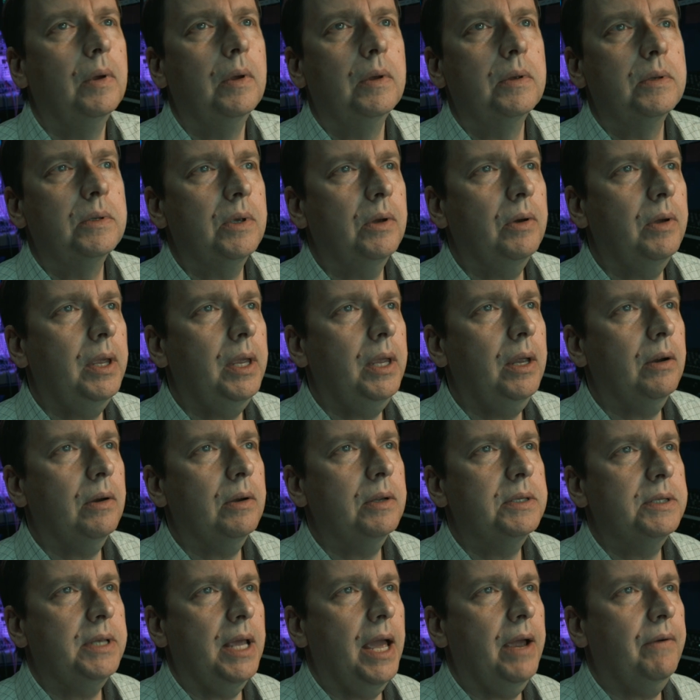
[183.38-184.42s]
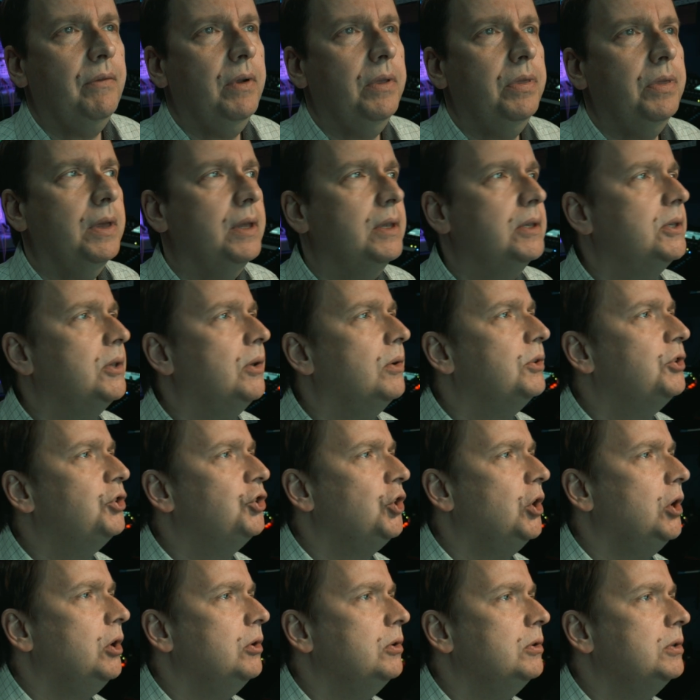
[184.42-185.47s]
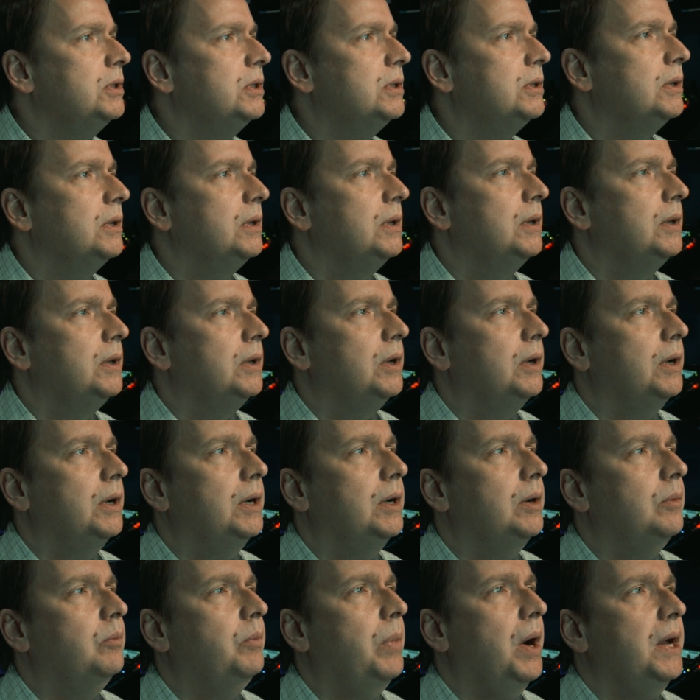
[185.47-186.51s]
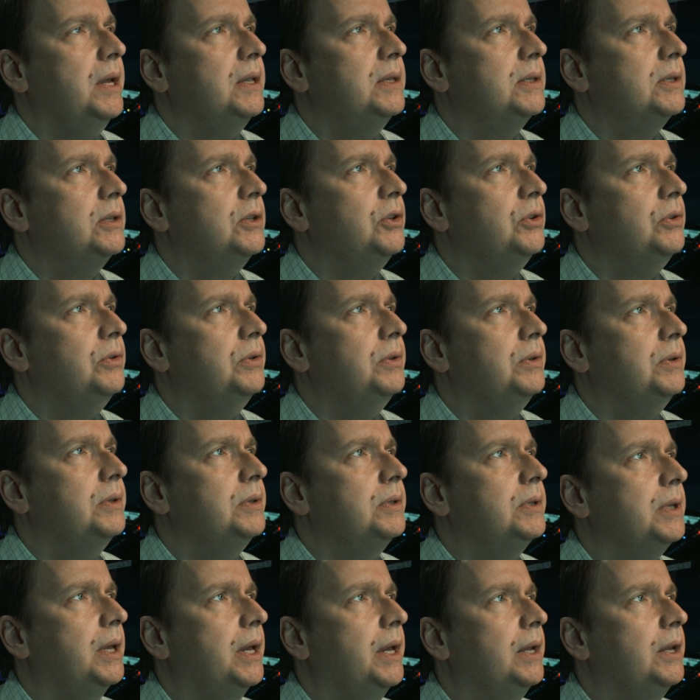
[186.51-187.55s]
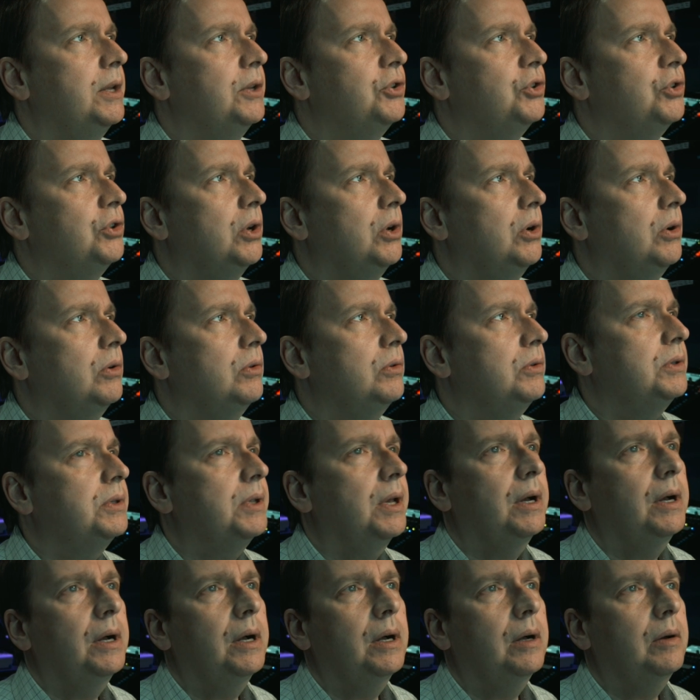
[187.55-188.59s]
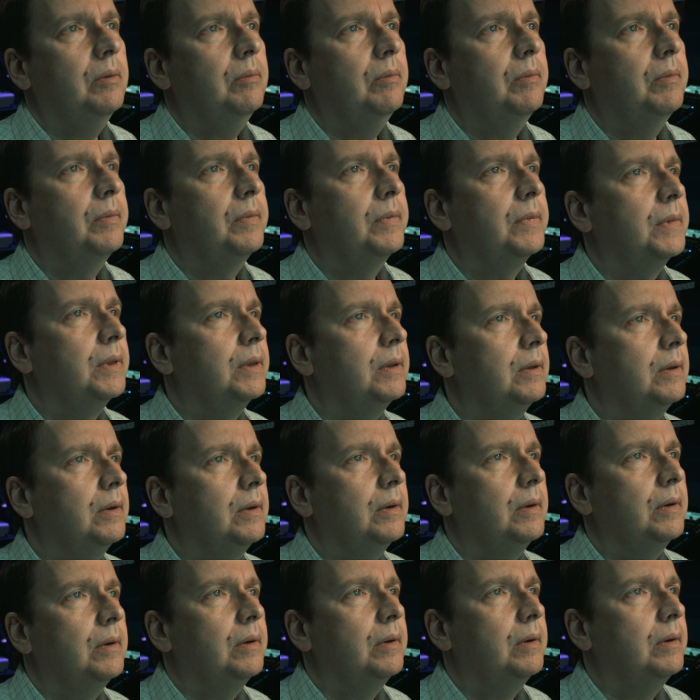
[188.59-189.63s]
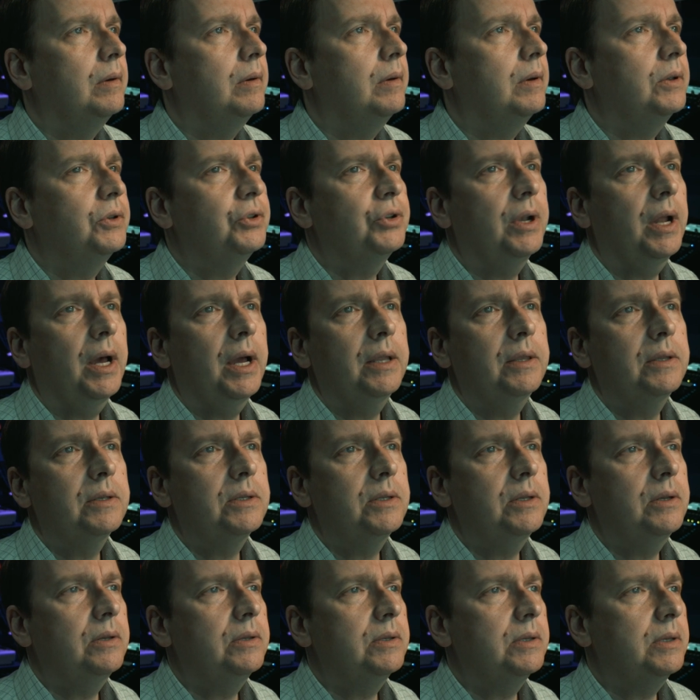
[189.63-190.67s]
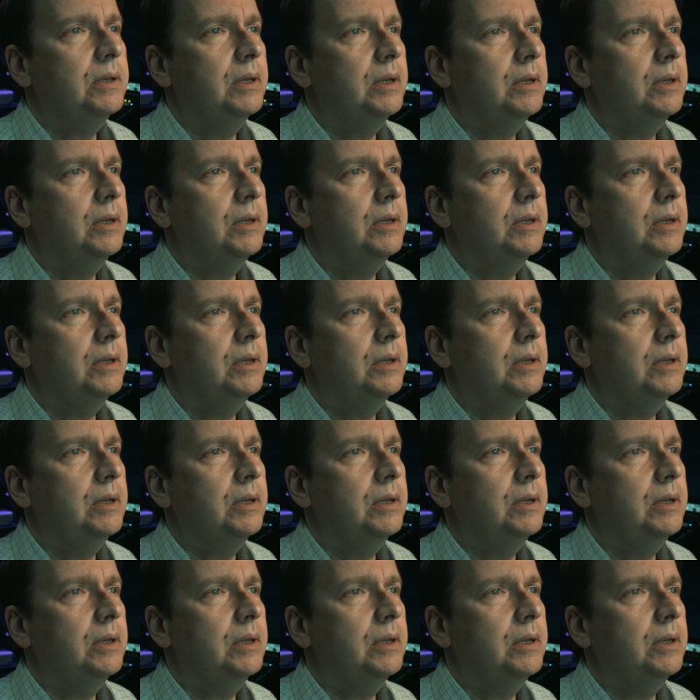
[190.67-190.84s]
So here is everything. So it shows um, by student, and it shows. Um, I should hide the students' hmm.